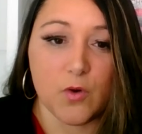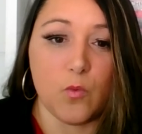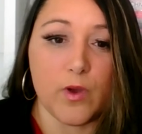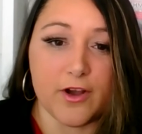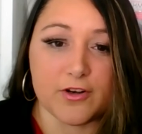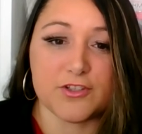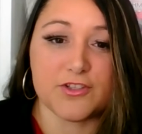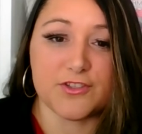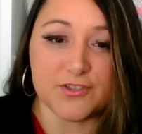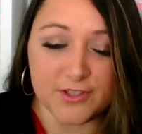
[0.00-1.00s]
we are
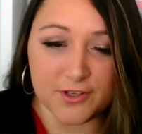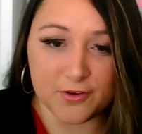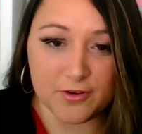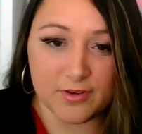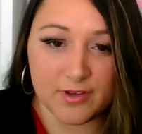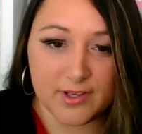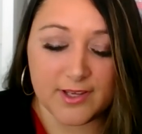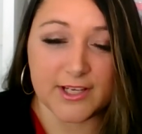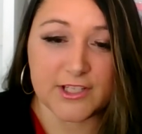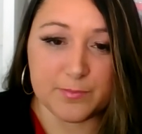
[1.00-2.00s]
still
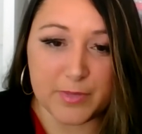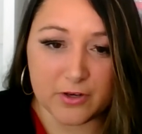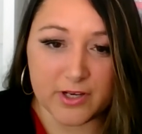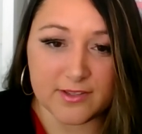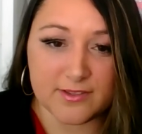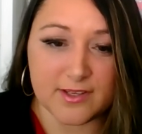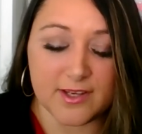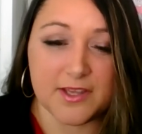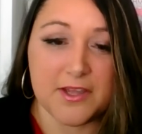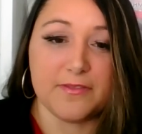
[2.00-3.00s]
experiencing